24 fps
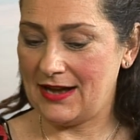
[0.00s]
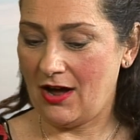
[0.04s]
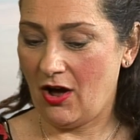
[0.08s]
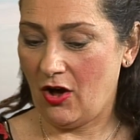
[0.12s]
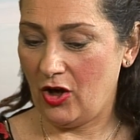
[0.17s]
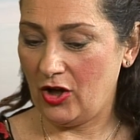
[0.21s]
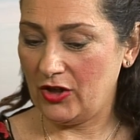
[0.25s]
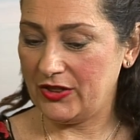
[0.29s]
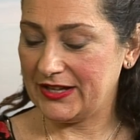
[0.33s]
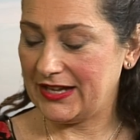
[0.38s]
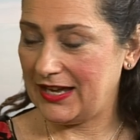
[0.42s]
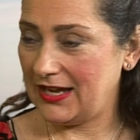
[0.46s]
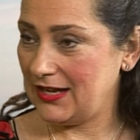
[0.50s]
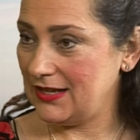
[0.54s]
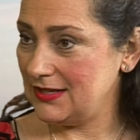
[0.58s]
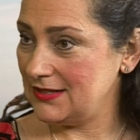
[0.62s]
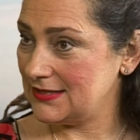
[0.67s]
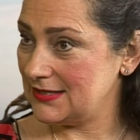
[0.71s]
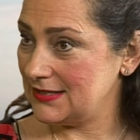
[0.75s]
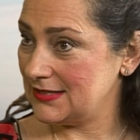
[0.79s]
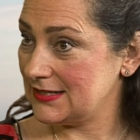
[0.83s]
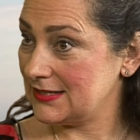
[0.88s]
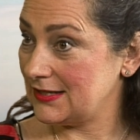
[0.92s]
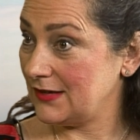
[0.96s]
all the gains
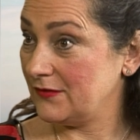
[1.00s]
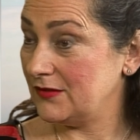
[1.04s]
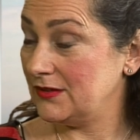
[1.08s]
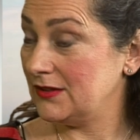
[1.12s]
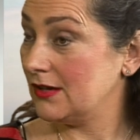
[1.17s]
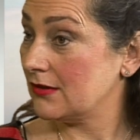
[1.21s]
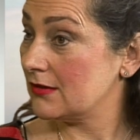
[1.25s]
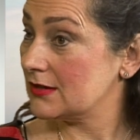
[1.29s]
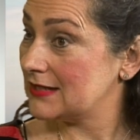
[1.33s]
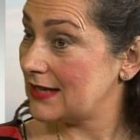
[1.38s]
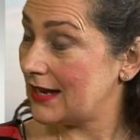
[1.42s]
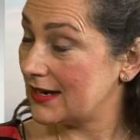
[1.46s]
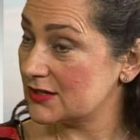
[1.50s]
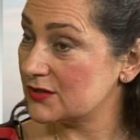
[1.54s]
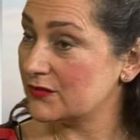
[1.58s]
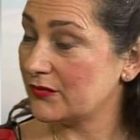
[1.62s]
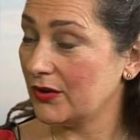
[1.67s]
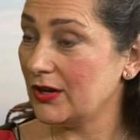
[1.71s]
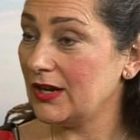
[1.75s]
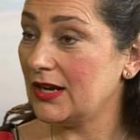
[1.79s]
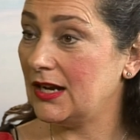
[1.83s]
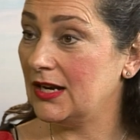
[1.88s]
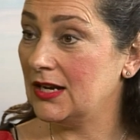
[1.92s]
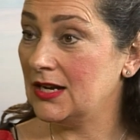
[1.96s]
and stuff in there are
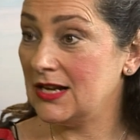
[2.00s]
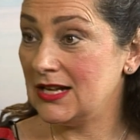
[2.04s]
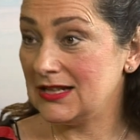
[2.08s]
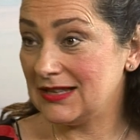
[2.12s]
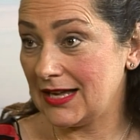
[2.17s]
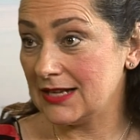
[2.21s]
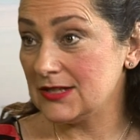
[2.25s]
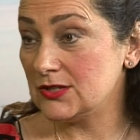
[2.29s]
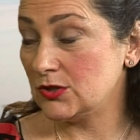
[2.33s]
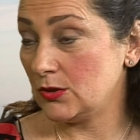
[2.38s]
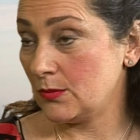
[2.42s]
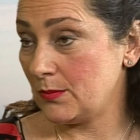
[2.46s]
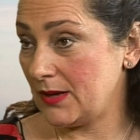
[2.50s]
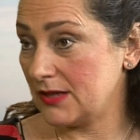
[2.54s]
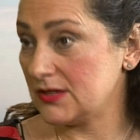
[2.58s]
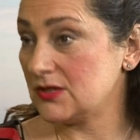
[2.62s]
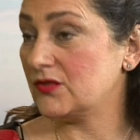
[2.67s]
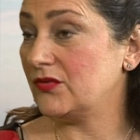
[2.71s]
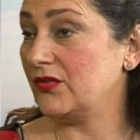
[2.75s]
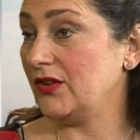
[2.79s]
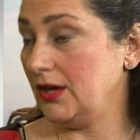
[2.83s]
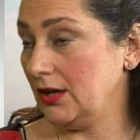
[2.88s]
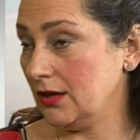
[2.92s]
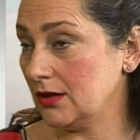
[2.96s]
tax-free. That's your best
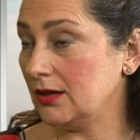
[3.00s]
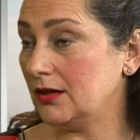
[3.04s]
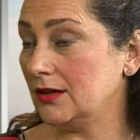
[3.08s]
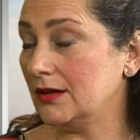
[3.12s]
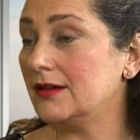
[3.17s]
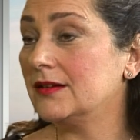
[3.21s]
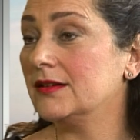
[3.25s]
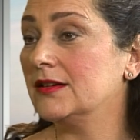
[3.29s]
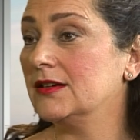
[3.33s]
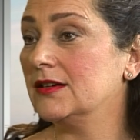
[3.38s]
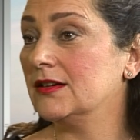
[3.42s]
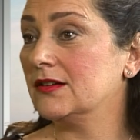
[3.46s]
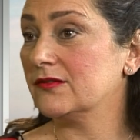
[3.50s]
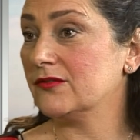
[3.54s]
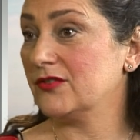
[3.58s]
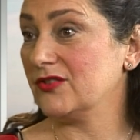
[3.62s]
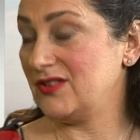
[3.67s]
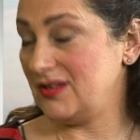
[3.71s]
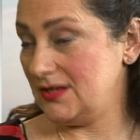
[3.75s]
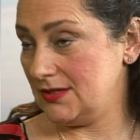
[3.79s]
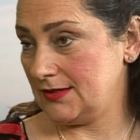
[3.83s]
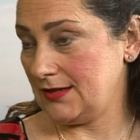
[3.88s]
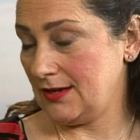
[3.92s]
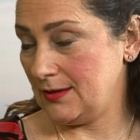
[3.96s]
vehicle for
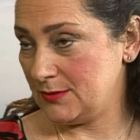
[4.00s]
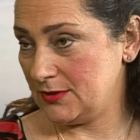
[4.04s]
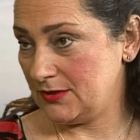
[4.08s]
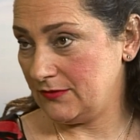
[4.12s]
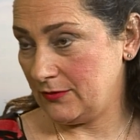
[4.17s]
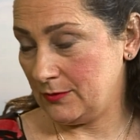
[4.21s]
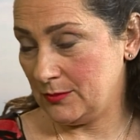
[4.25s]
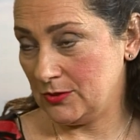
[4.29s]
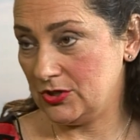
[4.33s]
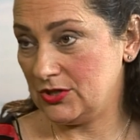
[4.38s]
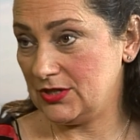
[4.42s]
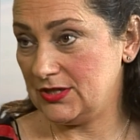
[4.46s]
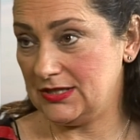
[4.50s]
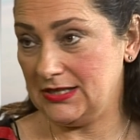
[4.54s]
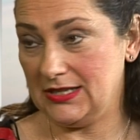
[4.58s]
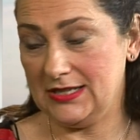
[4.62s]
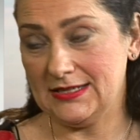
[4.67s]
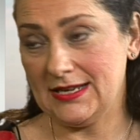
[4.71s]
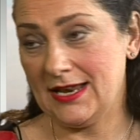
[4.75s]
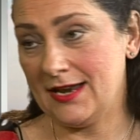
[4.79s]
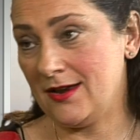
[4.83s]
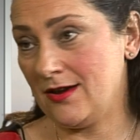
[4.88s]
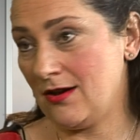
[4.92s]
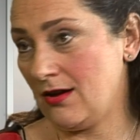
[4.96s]
these types of emergencies,
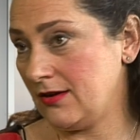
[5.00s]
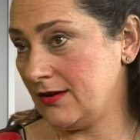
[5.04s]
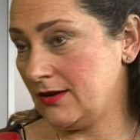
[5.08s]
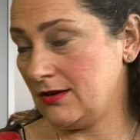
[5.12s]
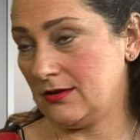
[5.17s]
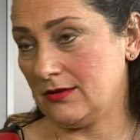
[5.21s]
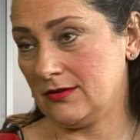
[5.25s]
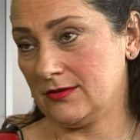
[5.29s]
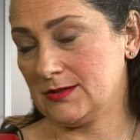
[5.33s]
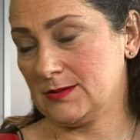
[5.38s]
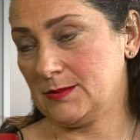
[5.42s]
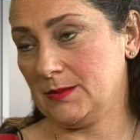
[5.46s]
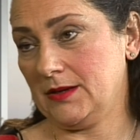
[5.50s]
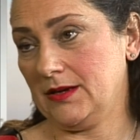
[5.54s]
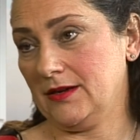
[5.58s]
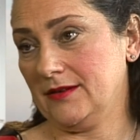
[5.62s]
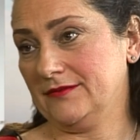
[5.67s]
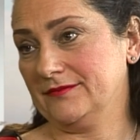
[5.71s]
and not an RSP.